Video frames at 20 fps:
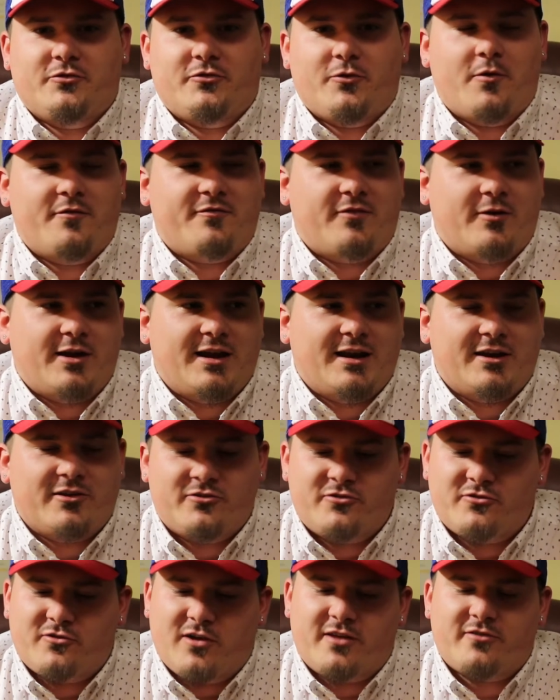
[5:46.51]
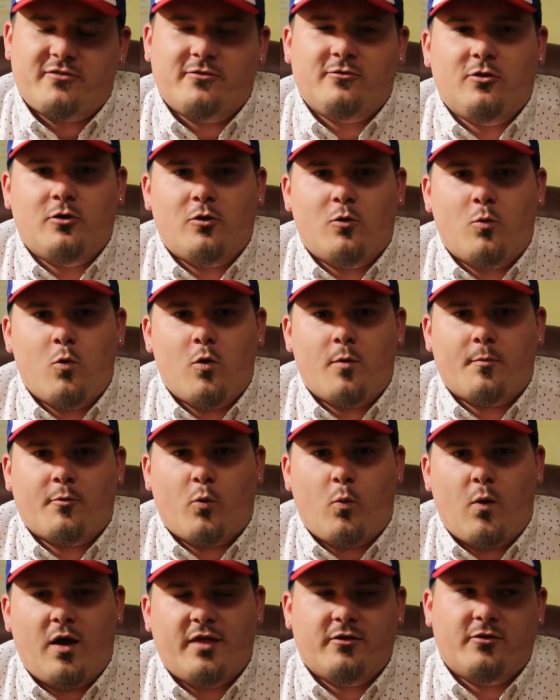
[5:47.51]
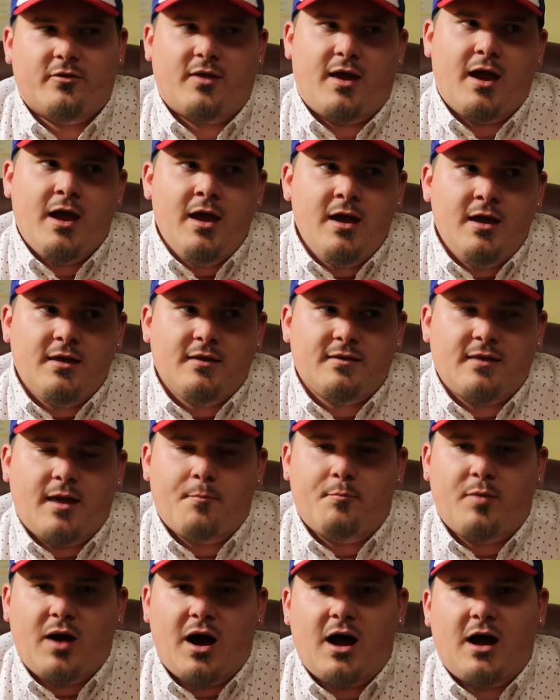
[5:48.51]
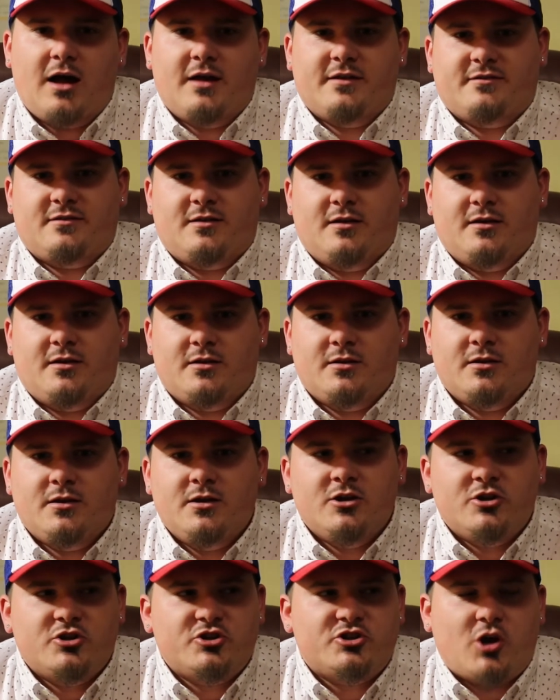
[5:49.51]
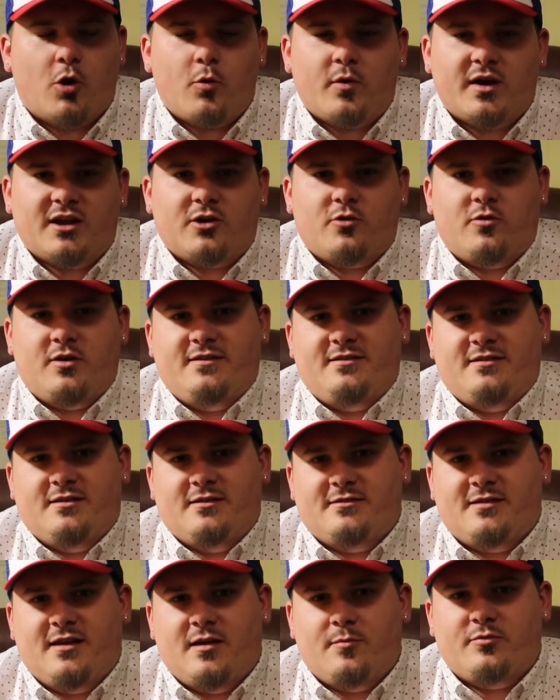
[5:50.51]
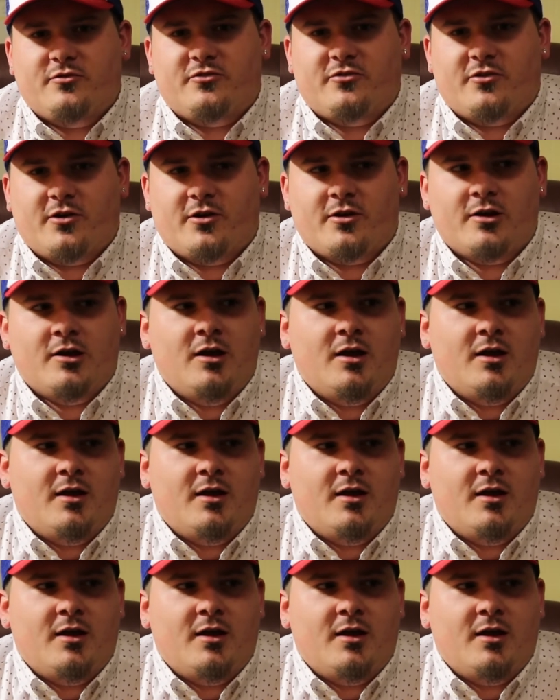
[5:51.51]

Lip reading: So if I get a stretch of a little warmer weather, that pond's going to show an increase in temperature